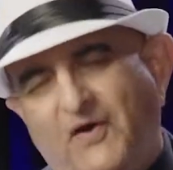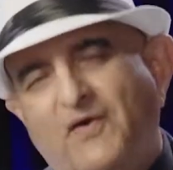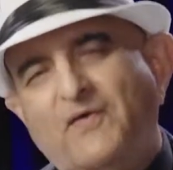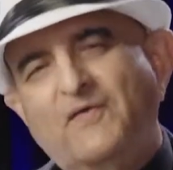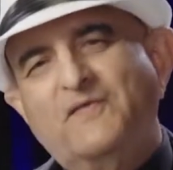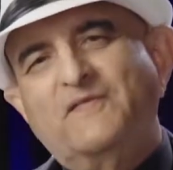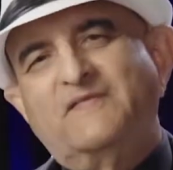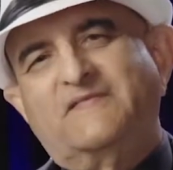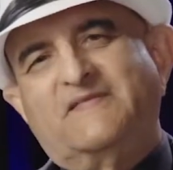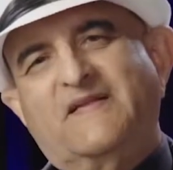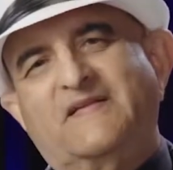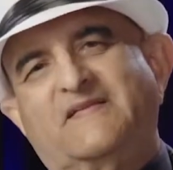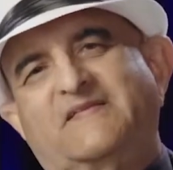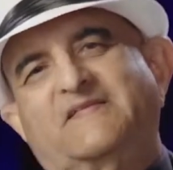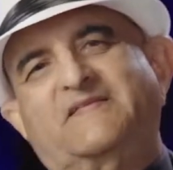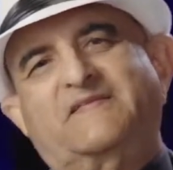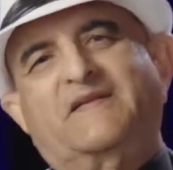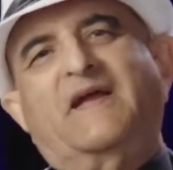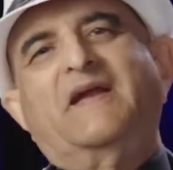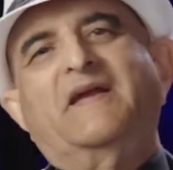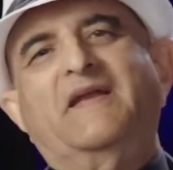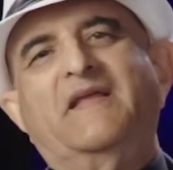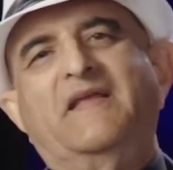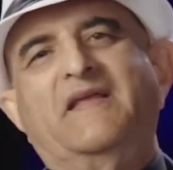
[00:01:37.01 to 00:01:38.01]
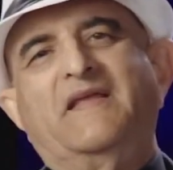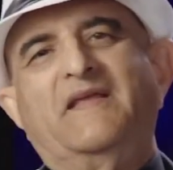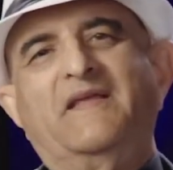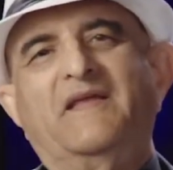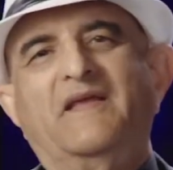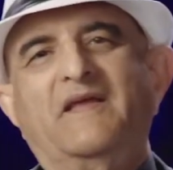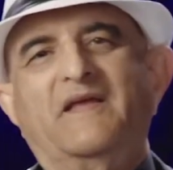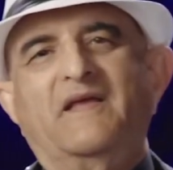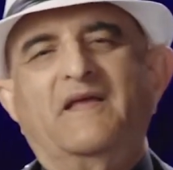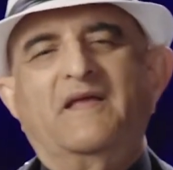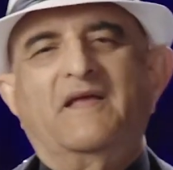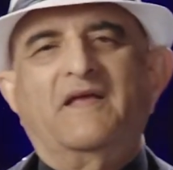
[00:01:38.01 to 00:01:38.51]
those that study
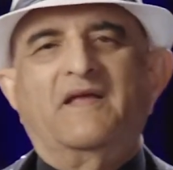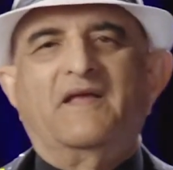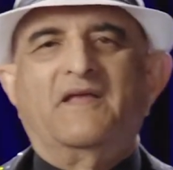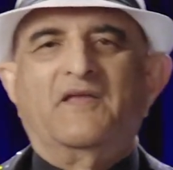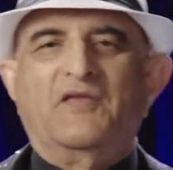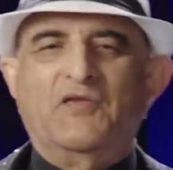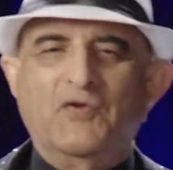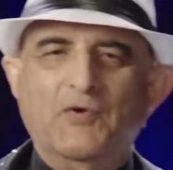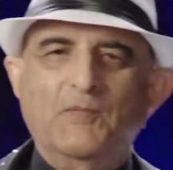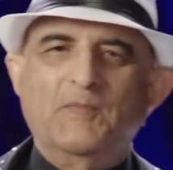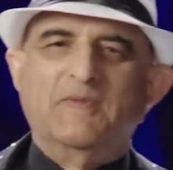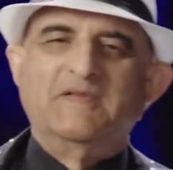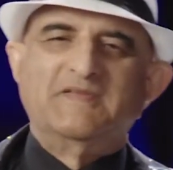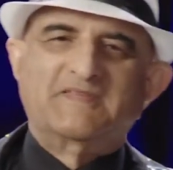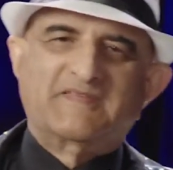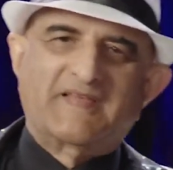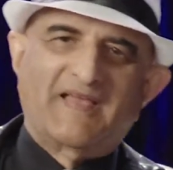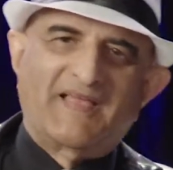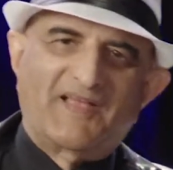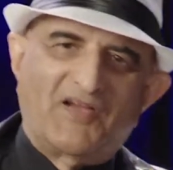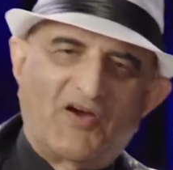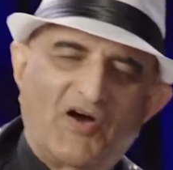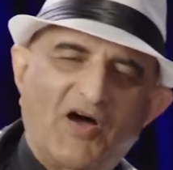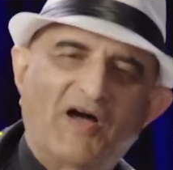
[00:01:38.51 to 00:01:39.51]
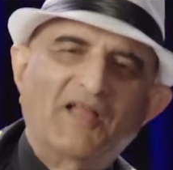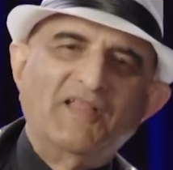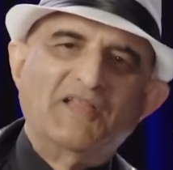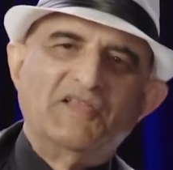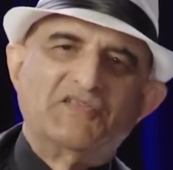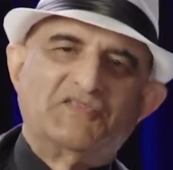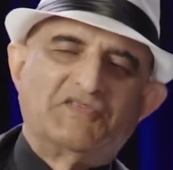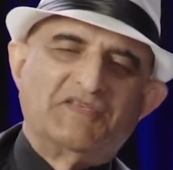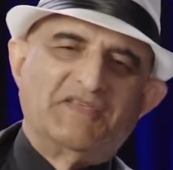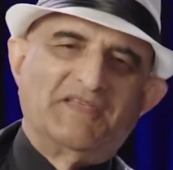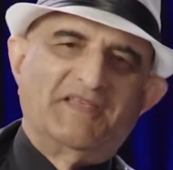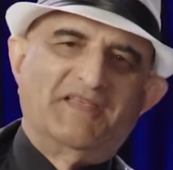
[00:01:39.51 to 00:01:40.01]
human
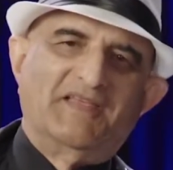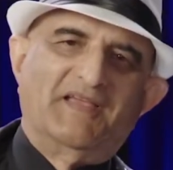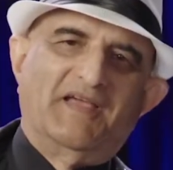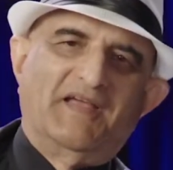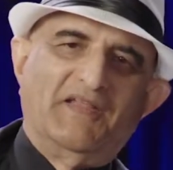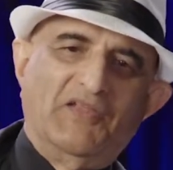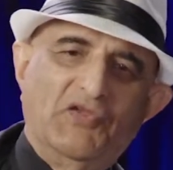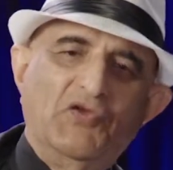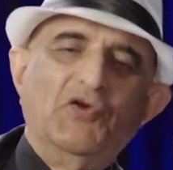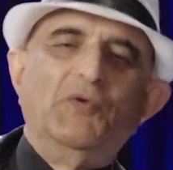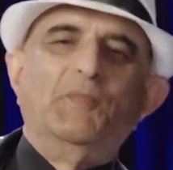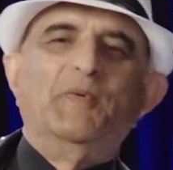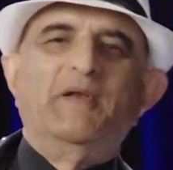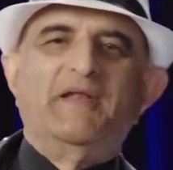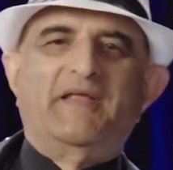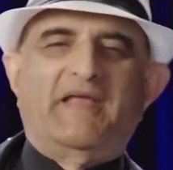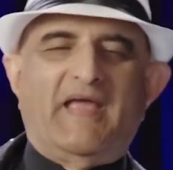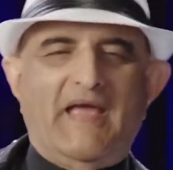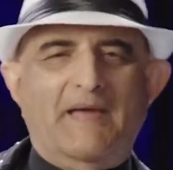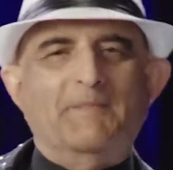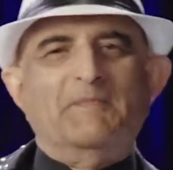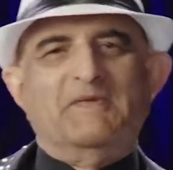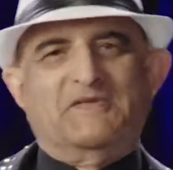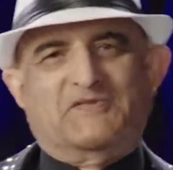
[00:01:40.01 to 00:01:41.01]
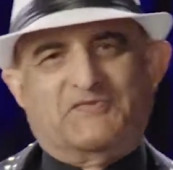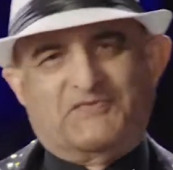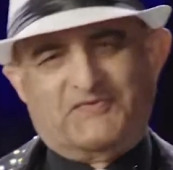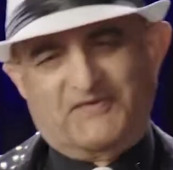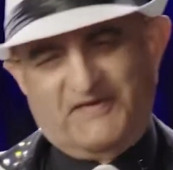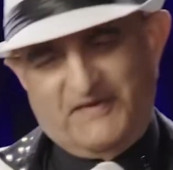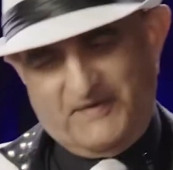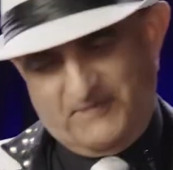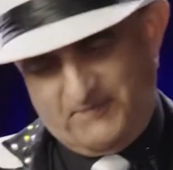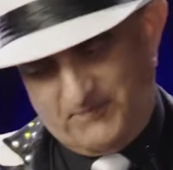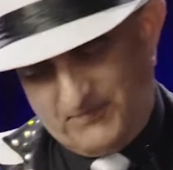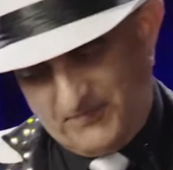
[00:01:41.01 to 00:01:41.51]
psychology and human
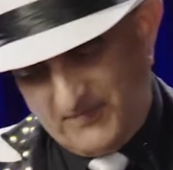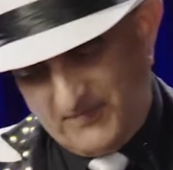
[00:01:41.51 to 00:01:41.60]
chemistry,